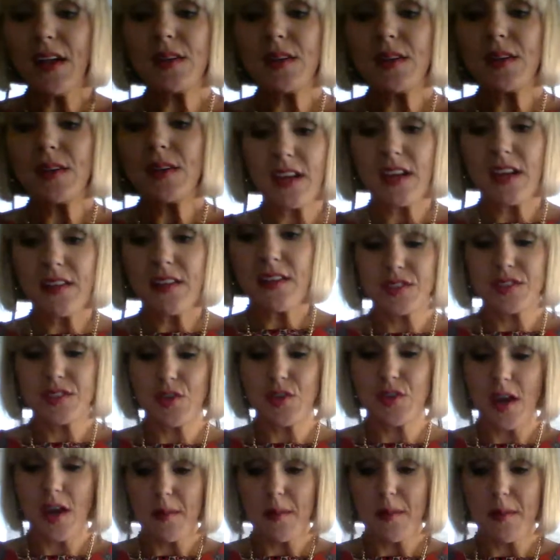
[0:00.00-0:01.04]
noticed on
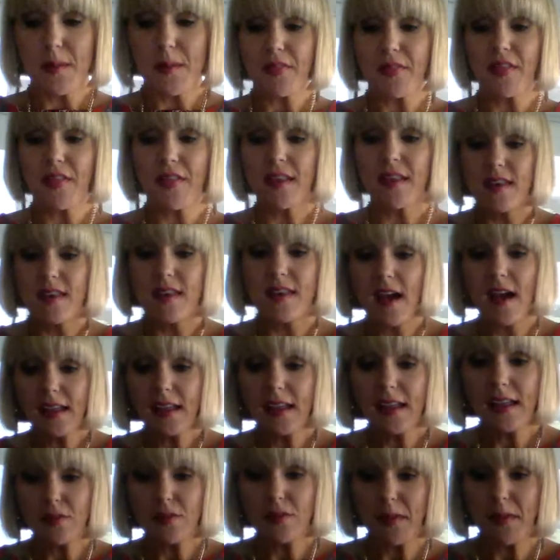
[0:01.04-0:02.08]
this trip that
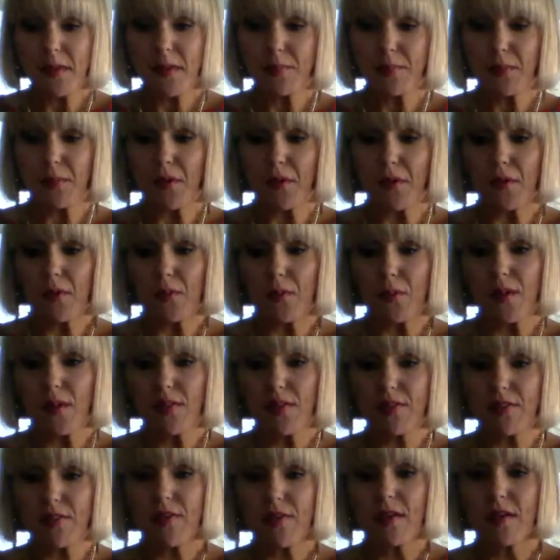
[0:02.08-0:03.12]
none of the people,
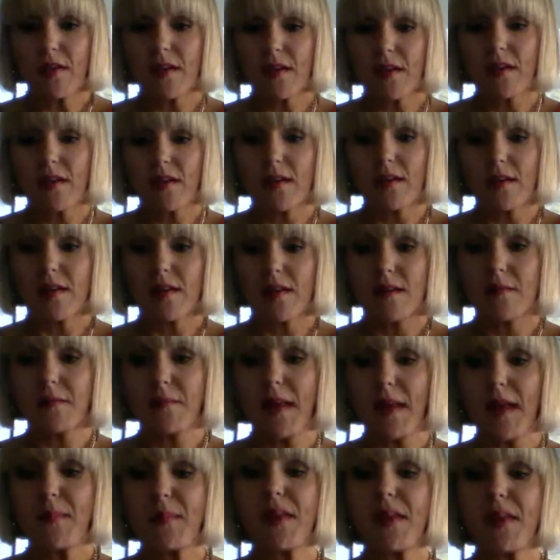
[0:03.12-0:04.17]
with
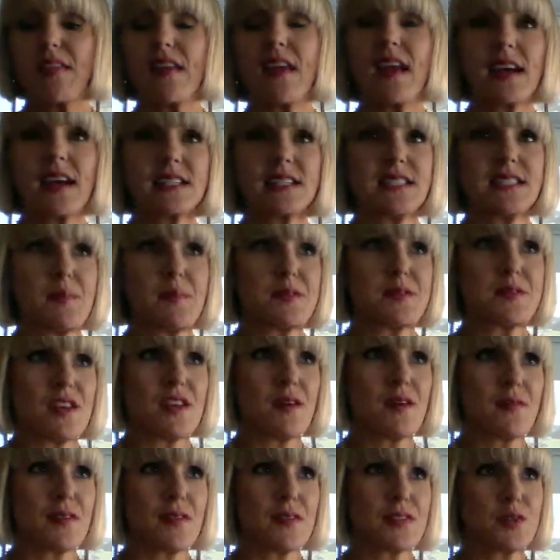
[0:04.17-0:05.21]
the exception
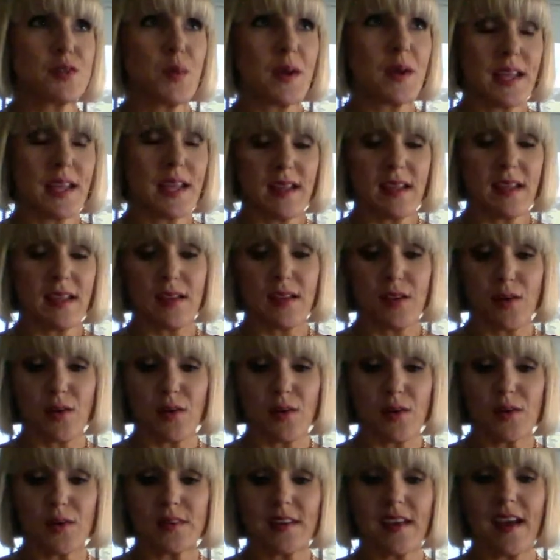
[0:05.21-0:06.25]
of the
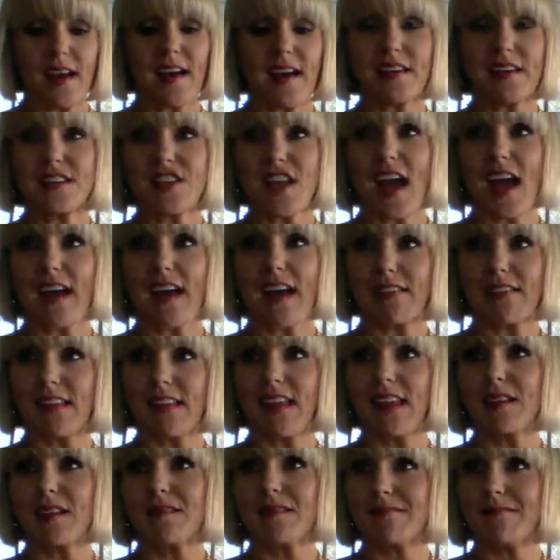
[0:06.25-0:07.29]
20-year-old college
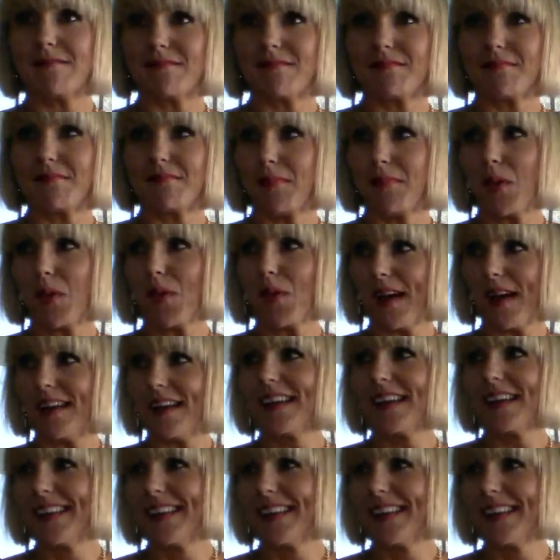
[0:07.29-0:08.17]
athlete boy,